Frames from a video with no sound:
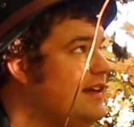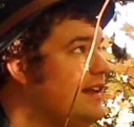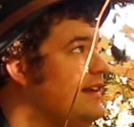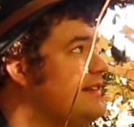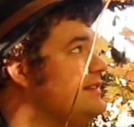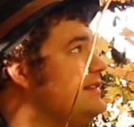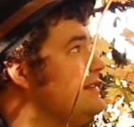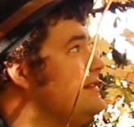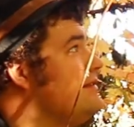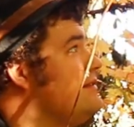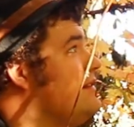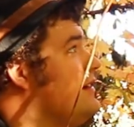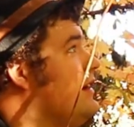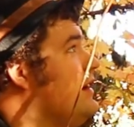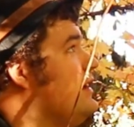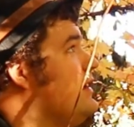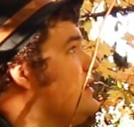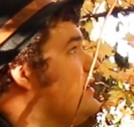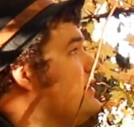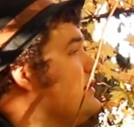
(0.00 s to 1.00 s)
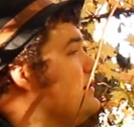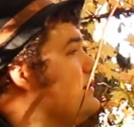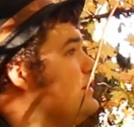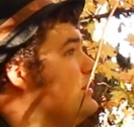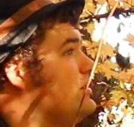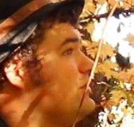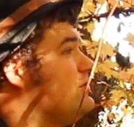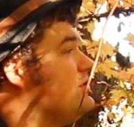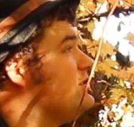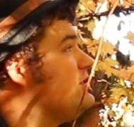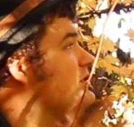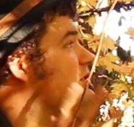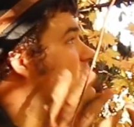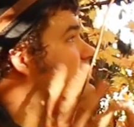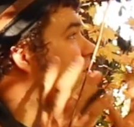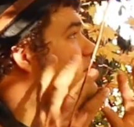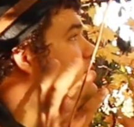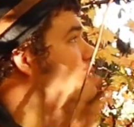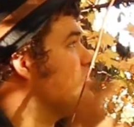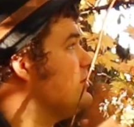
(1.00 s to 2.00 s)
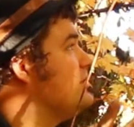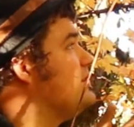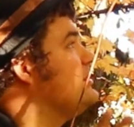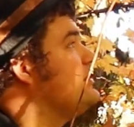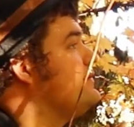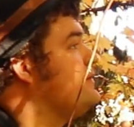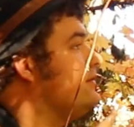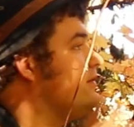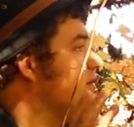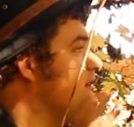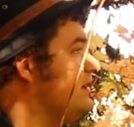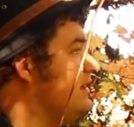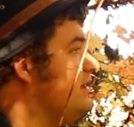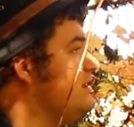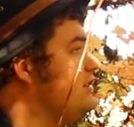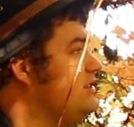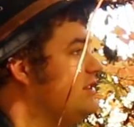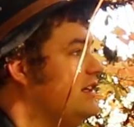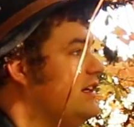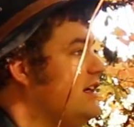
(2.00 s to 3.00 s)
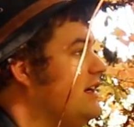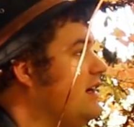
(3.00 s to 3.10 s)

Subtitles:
It has, you know, just gorgeous foliage,